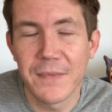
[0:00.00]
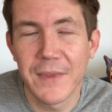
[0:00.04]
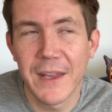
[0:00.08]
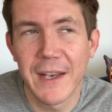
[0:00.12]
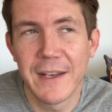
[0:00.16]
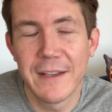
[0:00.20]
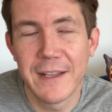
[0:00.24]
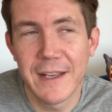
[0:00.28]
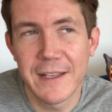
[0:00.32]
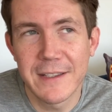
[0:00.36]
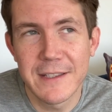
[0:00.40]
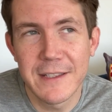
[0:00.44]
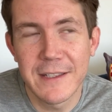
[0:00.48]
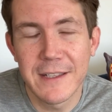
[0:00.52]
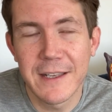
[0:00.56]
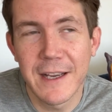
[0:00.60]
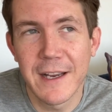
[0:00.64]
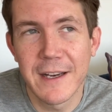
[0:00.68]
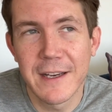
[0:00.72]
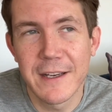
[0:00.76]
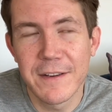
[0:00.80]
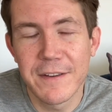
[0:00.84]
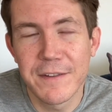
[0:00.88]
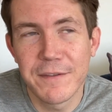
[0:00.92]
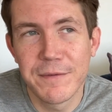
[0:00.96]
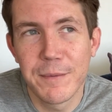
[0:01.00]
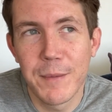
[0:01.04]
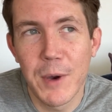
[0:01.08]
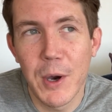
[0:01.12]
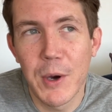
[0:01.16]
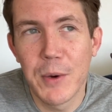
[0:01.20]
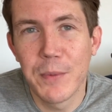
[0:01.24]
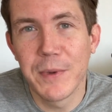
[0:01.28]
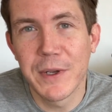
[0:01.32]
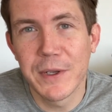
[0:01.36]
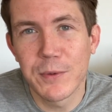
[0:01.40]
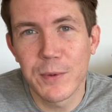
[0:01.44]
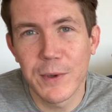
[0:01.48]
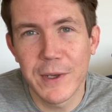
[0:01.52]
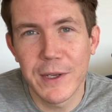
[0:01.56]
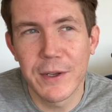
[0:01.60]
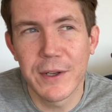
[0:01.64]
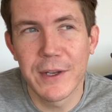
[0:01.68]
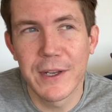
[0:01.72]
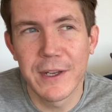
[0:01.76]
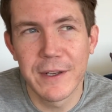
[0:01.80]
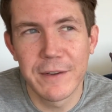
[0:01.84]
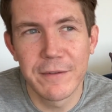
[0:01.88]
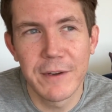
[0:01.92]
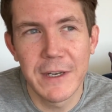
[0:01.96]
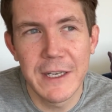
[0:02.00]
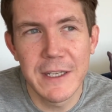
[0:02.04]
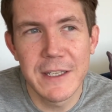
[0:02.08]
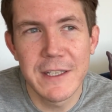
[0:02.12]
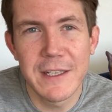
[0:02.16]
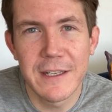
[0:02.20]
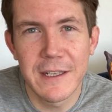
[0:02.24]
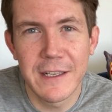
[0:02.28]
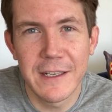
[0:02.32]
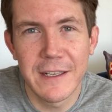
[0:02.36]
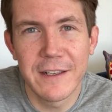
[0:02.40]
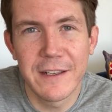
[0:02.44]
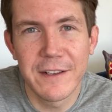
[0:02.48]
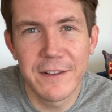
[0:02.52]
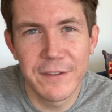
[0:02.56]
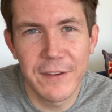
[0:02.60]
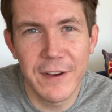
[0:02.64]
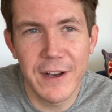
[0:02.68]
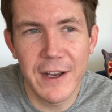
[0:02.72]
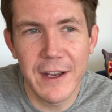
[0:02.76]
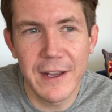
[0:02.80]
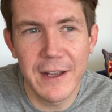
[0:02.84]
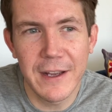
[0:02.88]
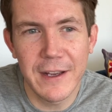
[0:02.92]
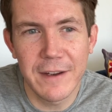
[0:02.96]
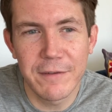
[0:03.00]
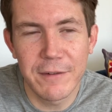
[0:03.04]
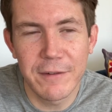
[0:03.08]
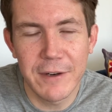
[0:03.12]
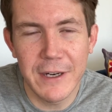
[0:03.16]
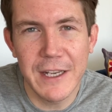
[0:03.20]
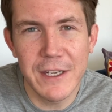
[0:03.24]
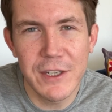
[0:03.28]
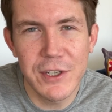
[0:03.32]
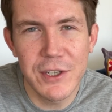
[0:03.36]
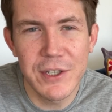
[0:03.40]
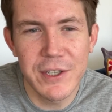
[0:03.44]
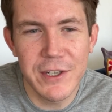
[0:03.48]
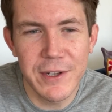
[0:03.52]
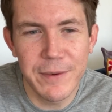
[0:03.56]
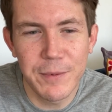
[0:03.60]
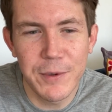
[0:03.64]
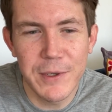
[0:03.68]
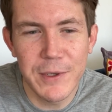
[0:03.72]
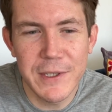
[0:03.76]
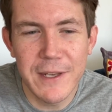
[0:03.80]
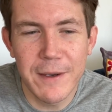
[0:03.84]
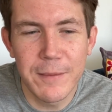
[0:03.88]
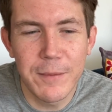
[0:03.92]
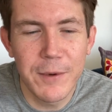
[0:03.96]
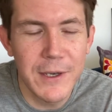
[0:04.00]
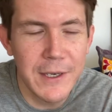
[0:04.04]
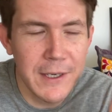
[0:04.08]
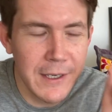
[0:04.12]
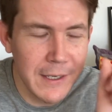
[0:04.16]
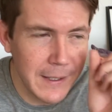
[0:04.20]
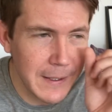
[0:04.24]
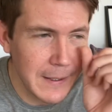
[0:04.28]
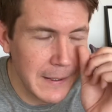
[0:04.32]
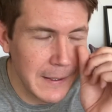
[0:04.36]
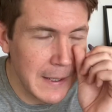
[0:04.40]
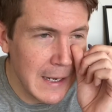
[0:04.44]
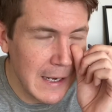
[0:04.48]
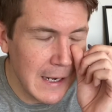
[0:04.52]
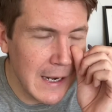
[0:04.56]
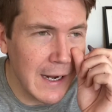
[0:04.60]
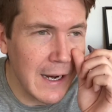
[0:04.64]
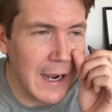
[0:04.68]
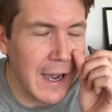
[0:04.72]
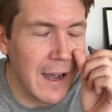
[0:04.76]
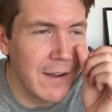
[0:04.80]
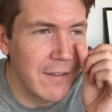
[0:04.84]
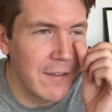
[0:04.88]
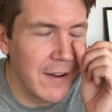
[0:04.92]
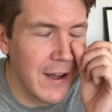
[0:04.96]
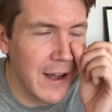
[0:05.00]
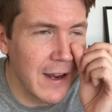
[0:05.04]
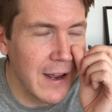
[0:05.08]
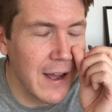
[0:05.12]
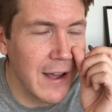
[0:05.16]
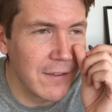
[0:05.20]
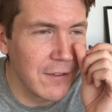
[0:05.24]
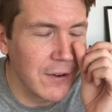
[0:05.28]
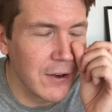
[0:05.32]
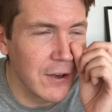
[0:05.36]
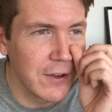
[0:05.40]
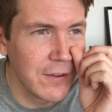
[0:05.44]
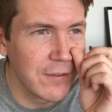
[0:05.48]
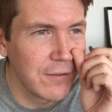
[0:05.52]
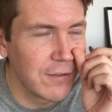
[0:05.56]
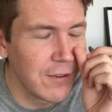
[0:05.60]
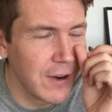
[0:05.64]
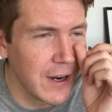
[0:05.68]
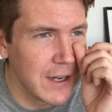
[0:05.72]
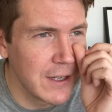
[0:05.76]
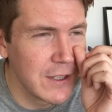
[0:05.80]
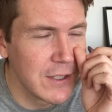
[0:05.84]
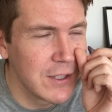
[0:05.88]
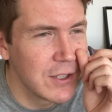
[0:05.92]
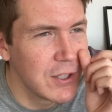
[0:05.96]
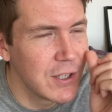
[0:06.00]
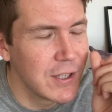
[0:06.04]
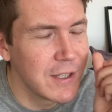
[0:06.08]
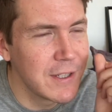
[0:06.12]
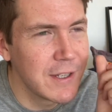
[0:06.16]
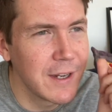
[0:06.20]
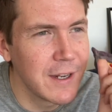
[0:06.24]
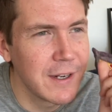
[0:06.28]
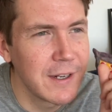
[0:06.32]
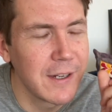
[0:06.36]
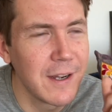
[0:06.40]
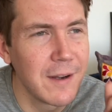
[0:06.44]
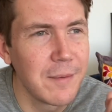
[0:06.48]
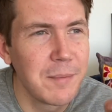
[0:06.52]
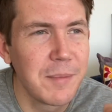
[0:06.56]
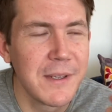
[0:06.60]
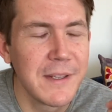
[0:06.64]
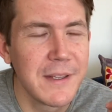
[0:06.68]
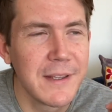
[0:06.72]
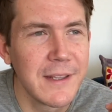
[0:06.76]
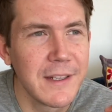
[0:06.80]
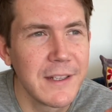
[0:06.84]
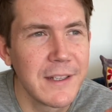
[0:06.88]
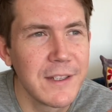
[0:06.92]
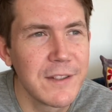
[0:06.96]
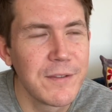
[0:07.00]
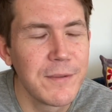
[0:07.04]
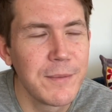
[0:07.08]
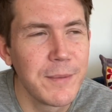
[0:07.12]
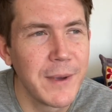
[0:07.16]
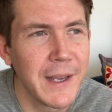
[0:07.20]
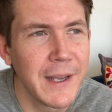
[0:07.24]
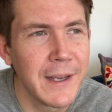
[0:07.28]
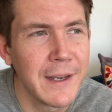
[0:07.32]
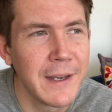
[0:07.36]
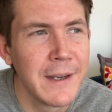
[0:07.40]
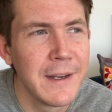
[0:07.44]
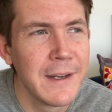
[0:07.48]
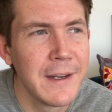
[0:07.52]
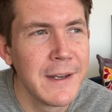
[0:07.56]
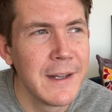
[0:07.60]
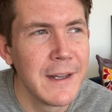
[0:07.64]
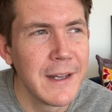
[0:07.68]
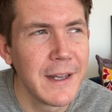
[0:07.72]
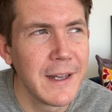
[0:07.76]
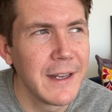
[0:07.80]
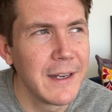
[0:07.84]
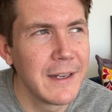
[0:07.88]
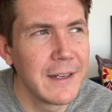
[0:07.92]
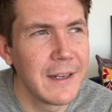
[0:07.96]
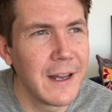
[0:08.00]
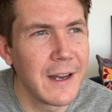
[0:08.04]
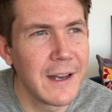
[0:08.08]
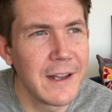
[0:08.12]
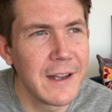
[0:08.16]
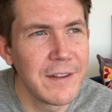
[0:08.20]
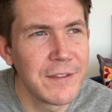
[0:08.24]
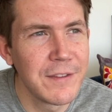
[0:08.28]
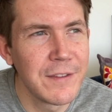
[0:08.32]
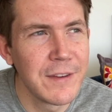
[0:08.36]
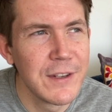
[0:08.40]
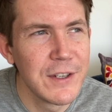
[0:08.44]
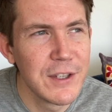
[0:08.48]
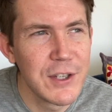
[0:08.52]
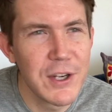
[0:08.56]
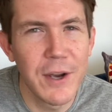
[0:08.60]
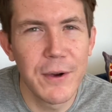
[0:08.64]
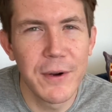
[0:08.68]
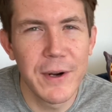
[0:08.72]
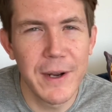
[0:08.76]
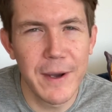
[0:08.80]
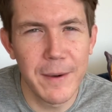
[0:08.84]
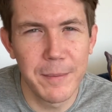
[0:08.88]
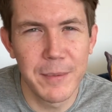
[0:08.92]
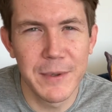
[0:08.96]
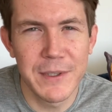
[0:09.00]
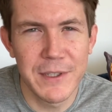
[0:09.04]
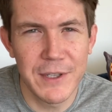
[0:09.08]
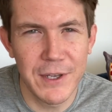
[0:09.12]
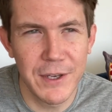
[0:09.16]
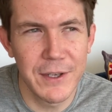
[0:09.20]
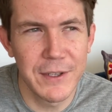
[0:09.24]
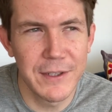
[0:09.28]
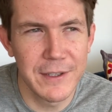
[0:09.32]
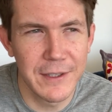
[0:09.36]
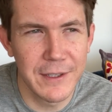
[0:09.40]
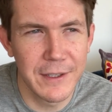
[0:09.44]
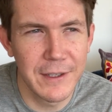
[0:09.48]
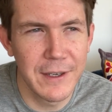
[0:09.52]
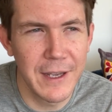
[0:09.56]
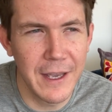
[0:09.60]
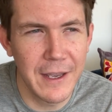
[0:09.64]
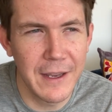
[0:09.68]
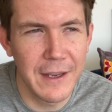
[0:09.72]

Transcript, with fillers: And that's the kind of moment where you can really solidify a relationship with someone. Like I've had, I've got a friend, she's done a couple of things for me in life, showed up at certain